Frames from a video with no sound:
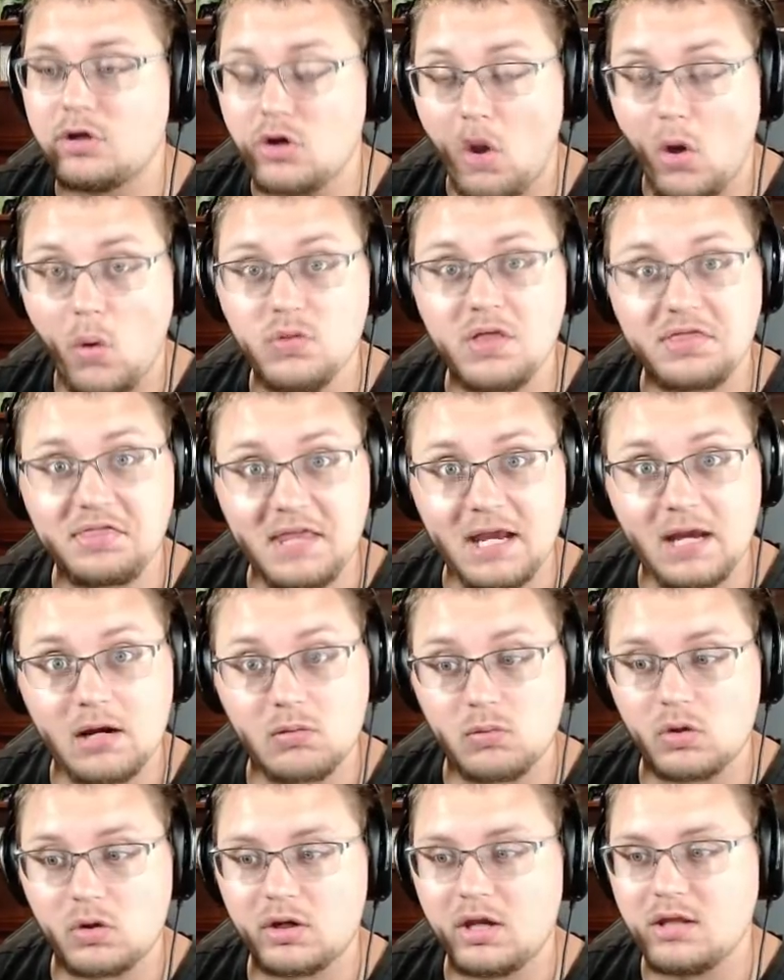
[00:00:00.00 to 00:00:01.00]
Know that they are
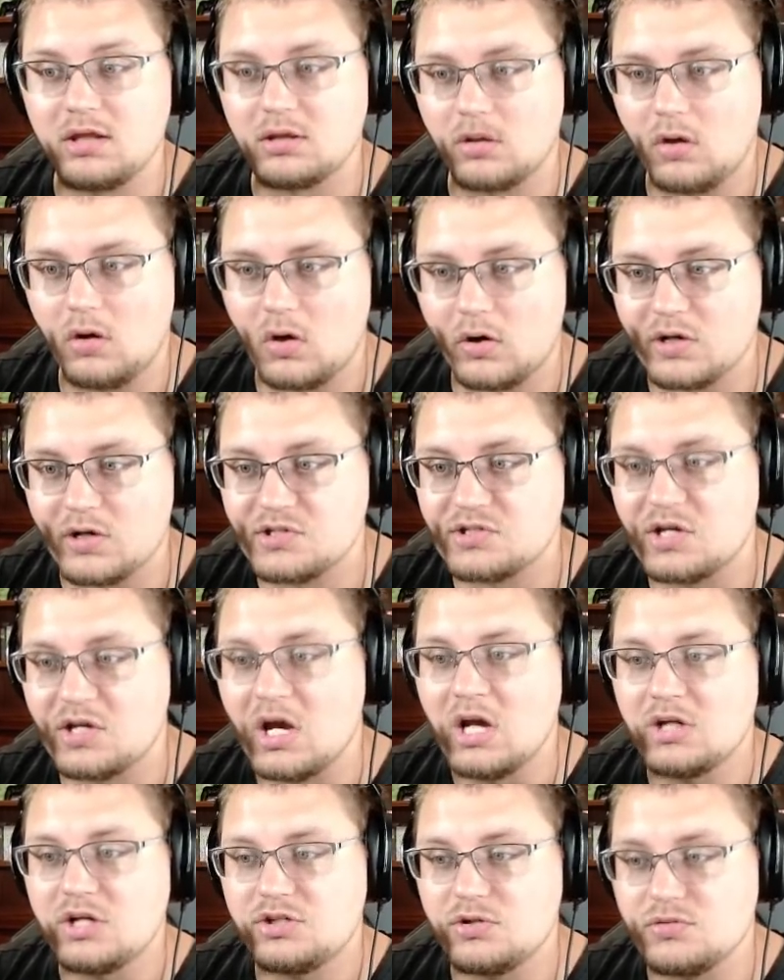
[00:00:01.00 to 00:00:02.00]
working their hardest
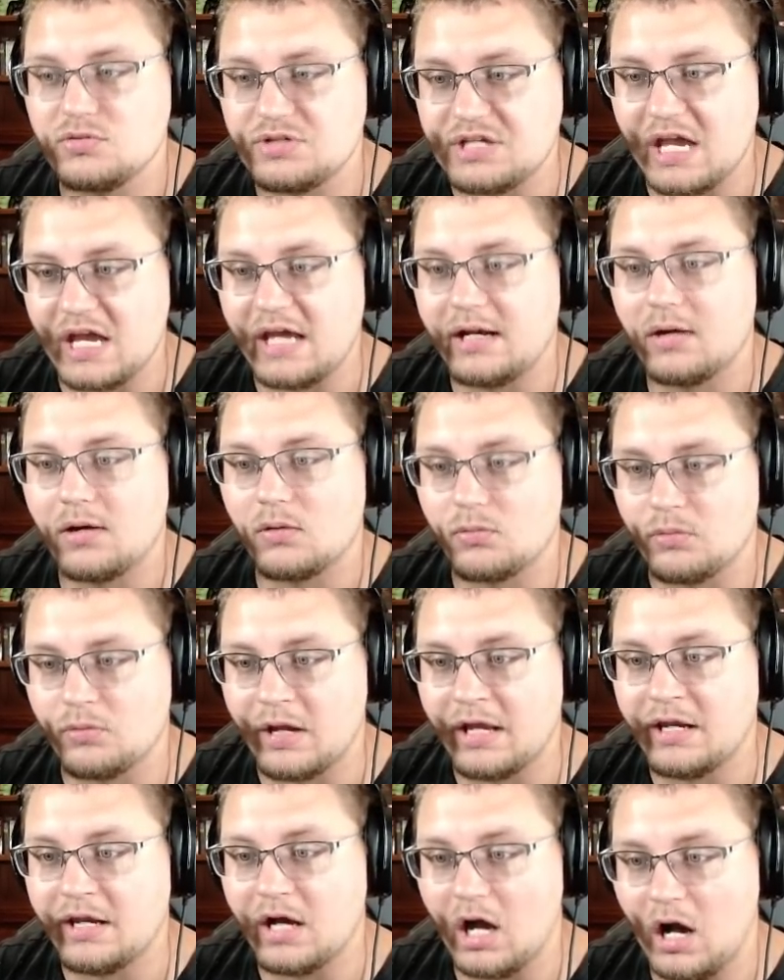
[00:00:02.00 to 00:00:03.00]
to get
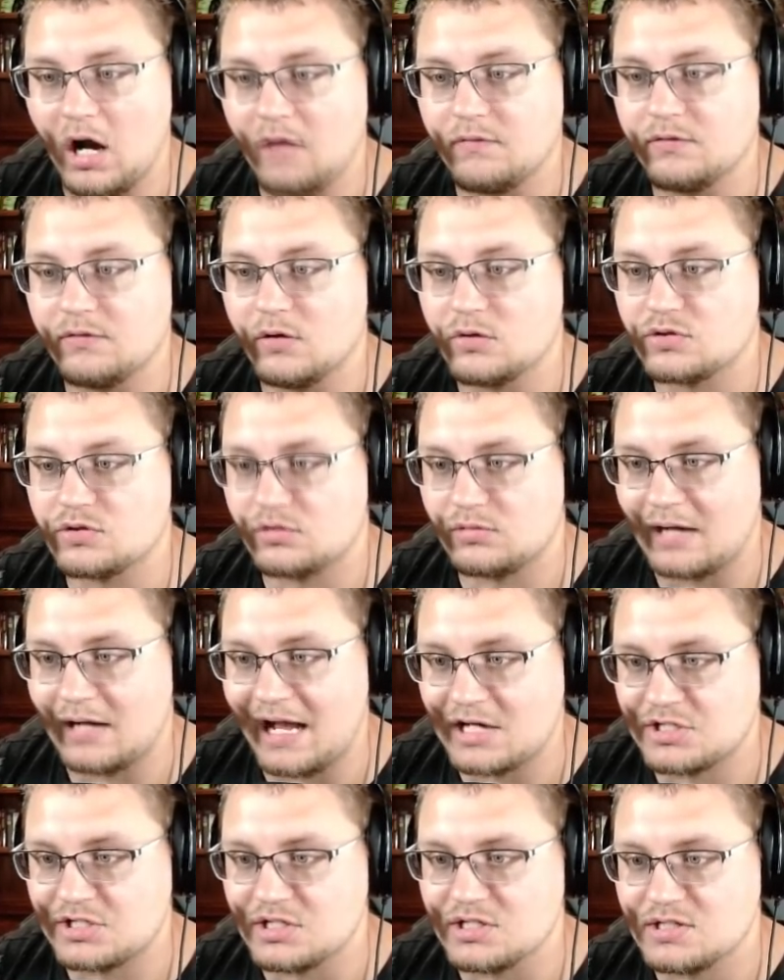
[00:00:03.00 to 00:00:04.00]
rid of those
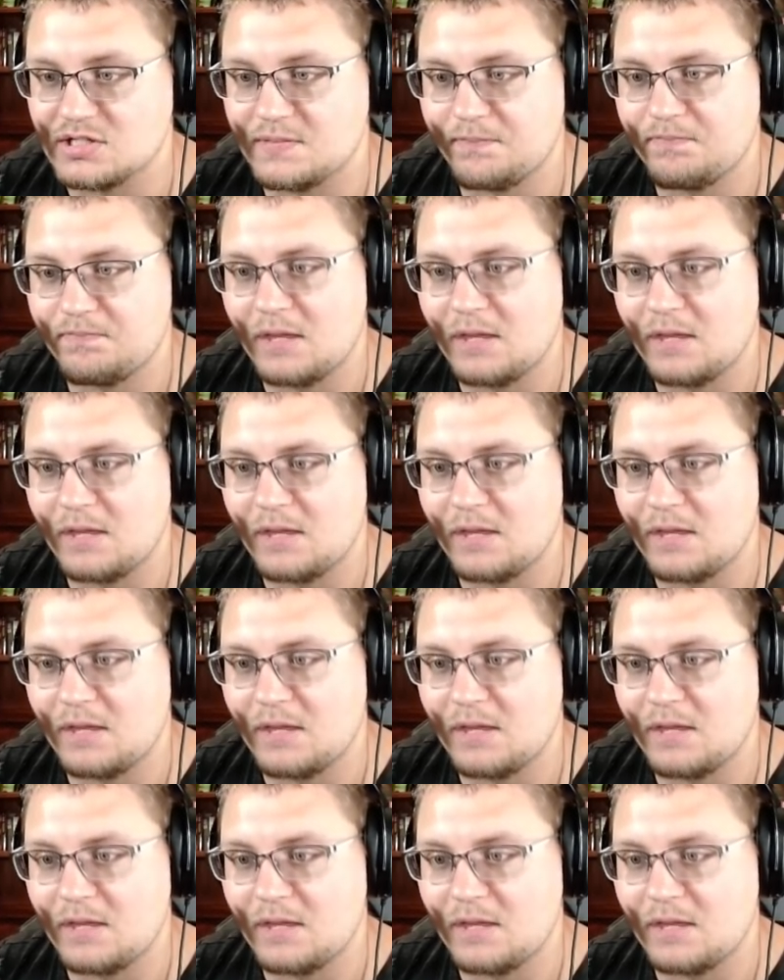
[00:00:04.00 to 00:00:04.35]
crashes.